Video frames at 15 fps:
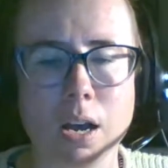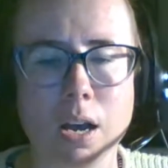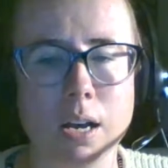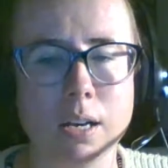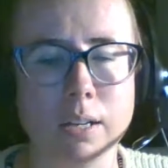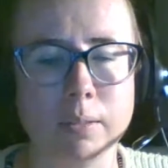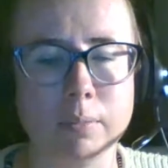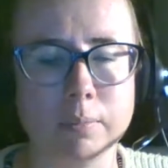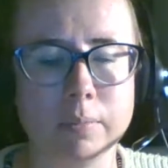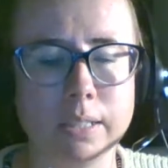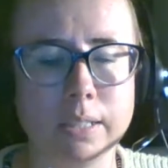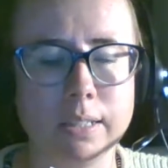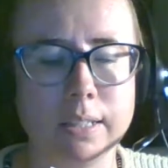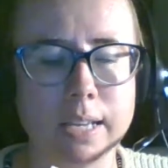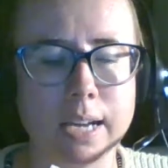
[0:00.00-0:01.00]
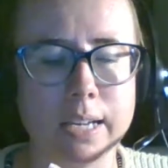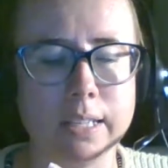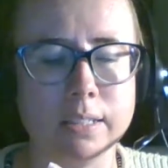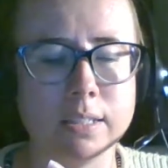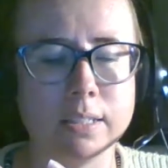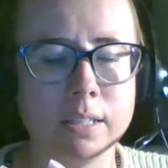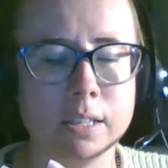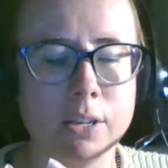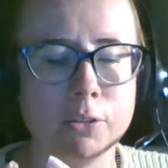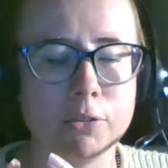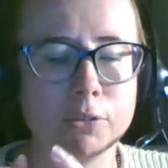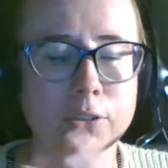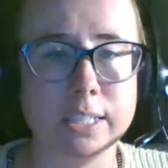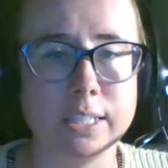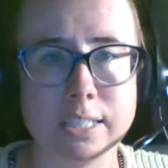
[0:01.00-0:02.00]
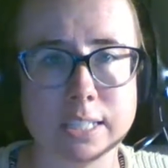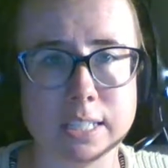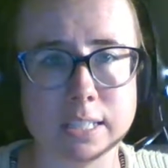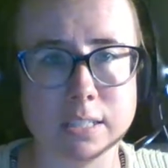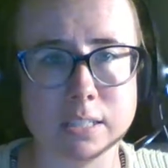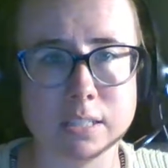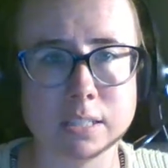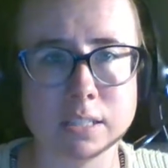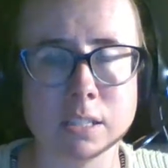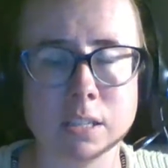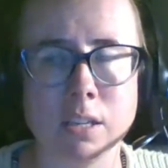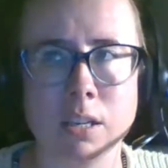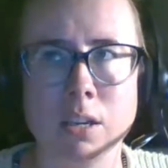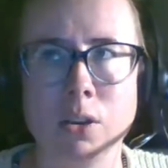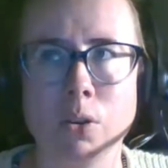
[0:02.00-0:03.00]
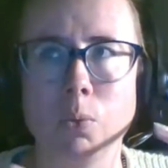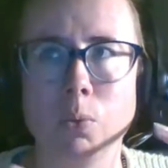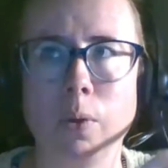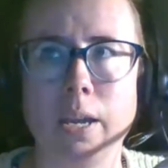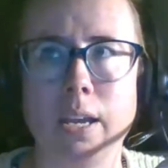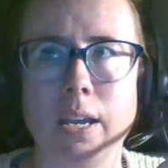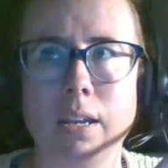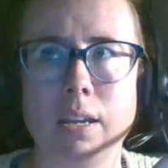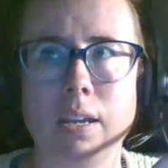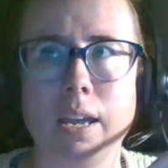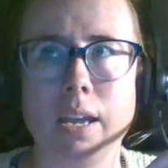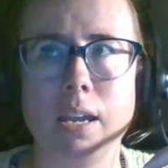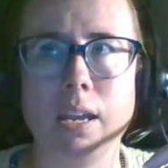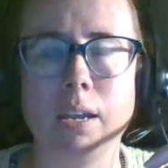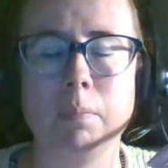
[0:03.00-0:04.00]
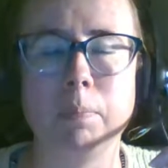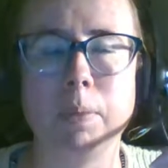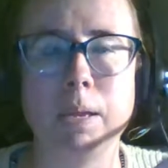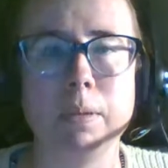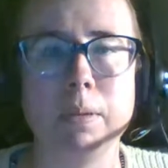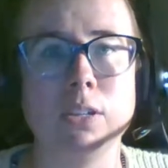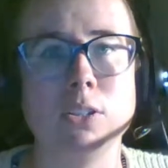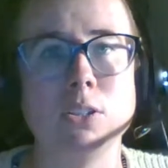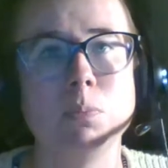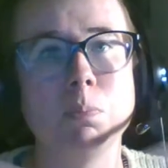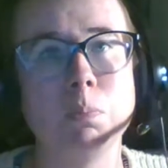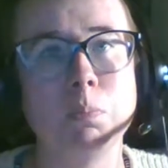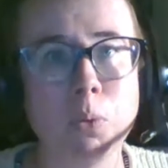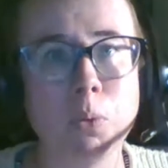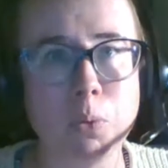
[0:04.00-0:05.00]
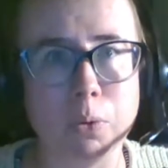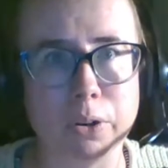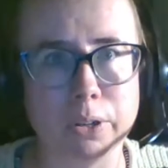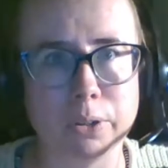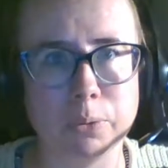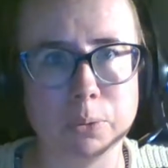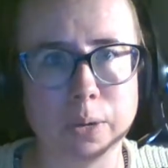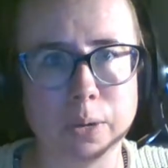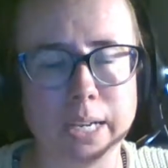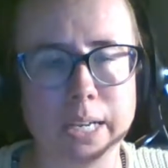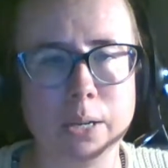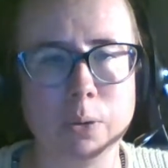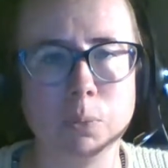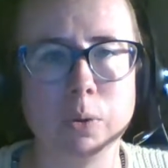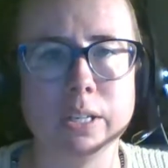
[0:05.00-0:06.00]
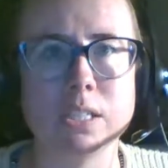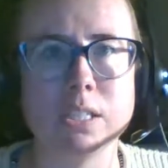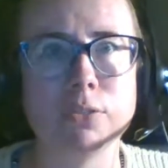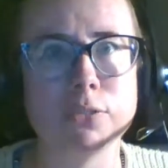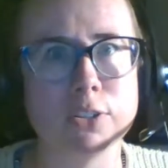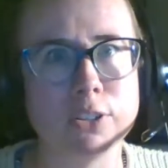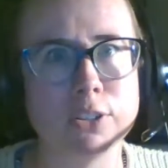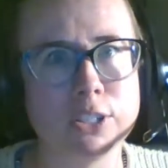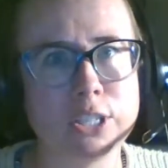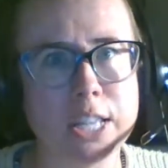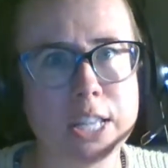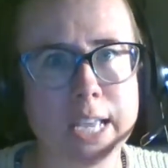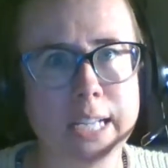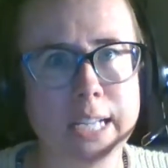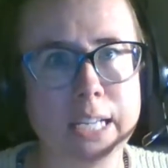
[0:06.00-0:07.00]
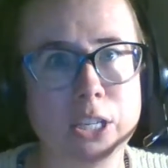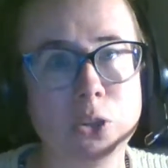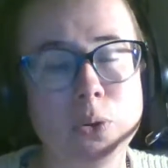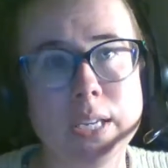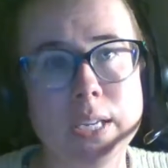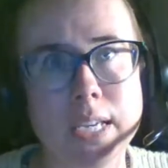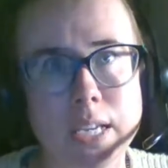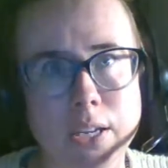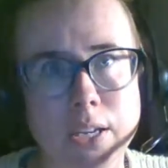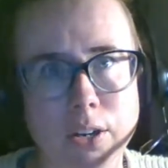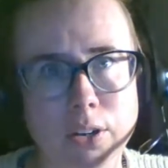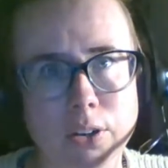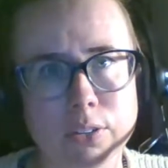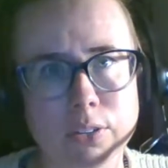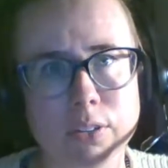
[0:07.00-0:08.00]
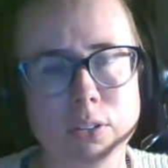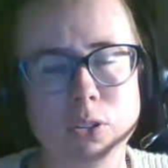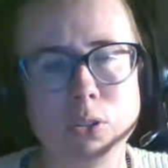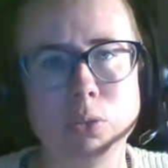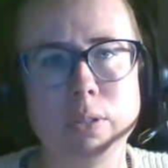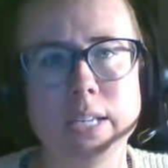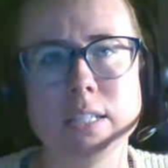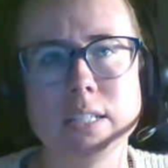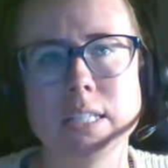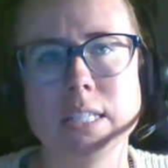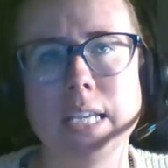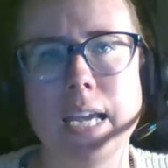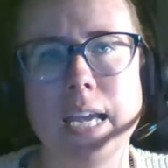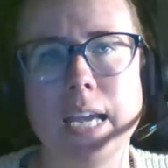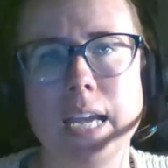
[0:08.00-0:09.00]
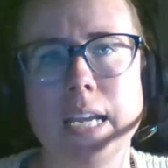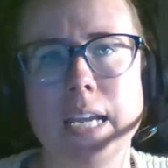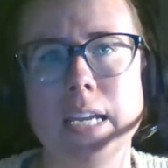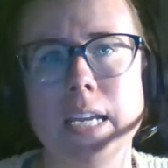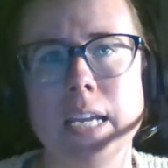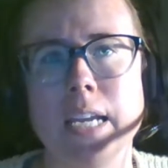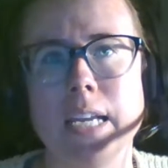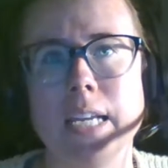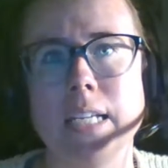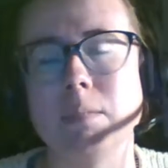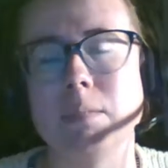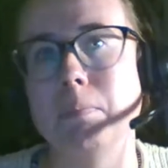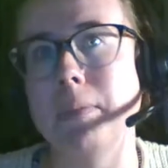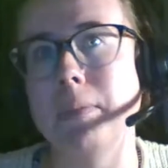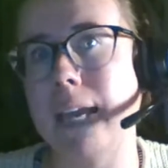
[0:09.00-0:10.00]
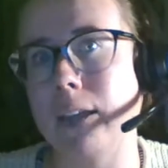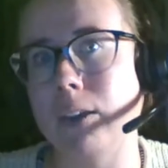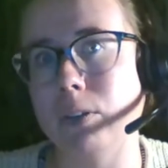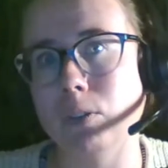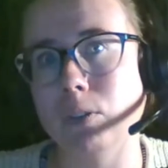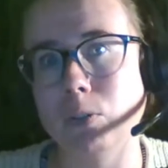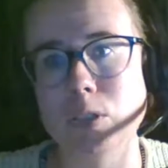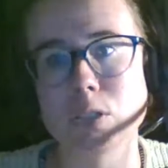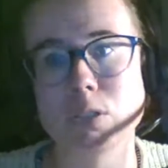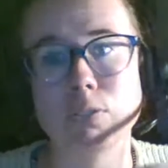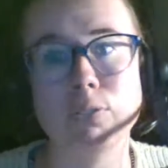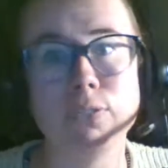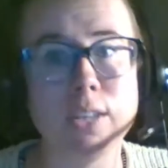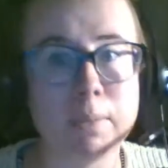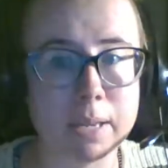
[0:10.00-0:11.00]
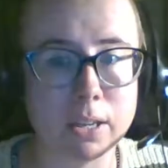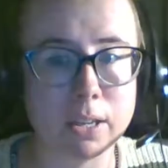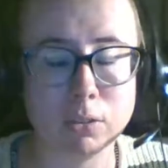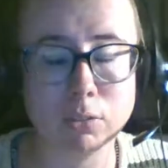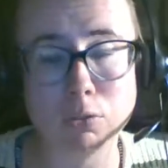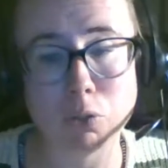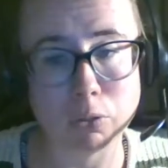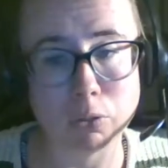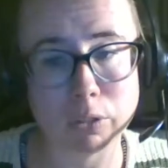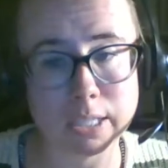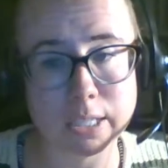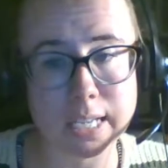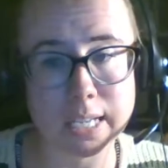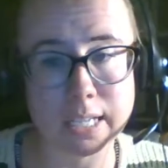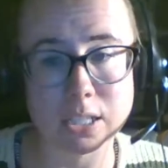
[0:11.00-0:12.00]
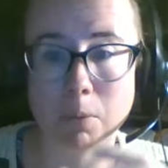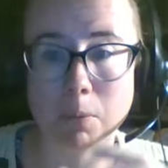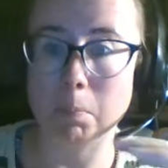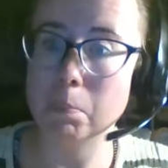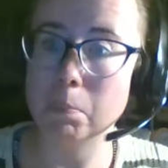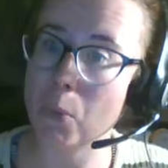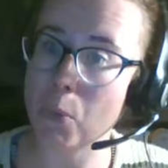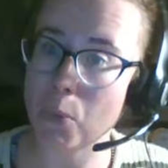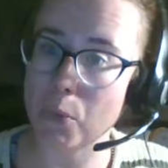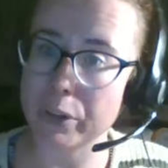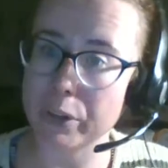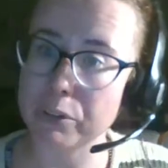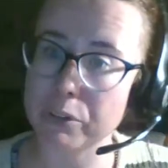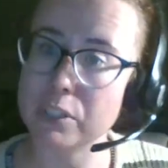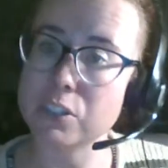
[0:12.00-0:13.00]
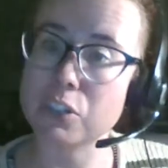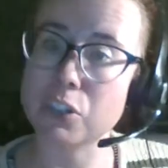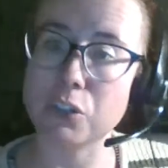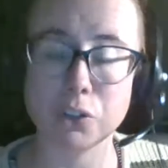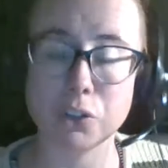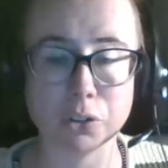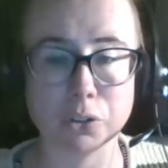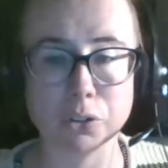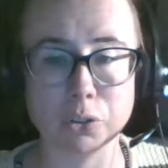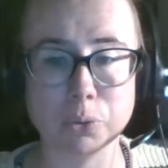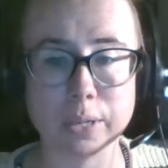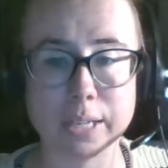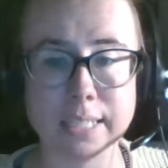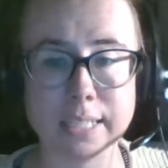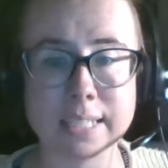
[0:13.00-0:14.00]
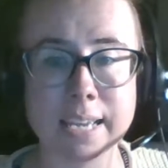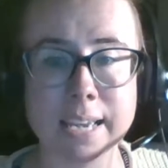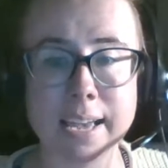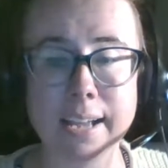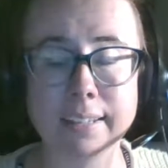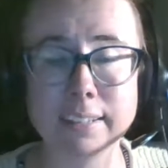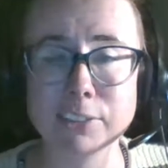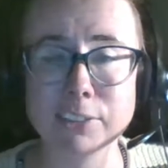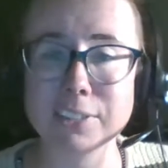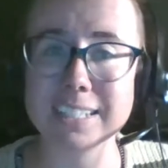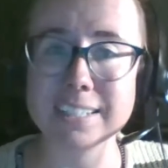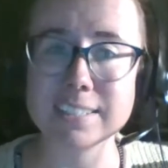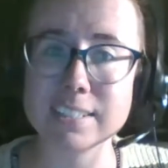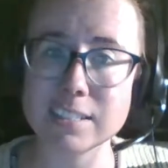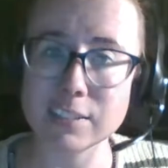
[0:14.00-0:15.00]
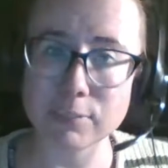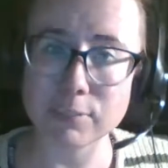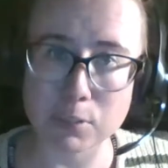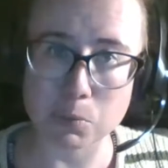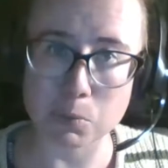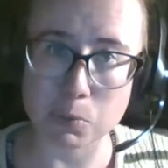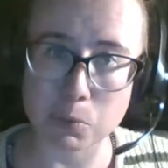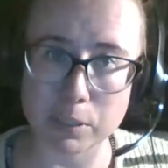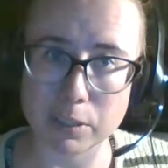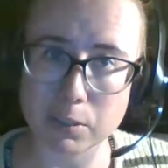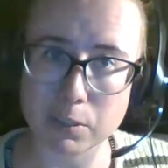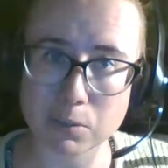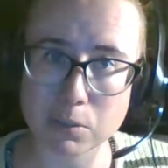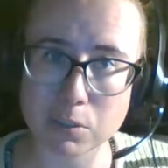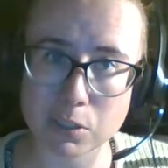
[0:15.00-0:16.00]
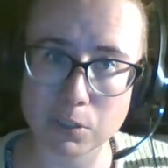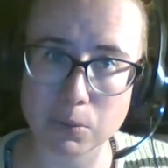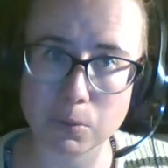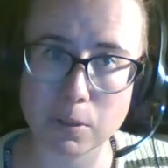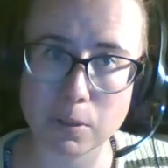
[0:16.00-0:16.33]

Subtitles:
That, for instance, when a baby is born, right, what is the first thing that you hear? Do they say it's male or it's female? No, they say it's a boy or it's a girl, right? And that there is a difference between those two.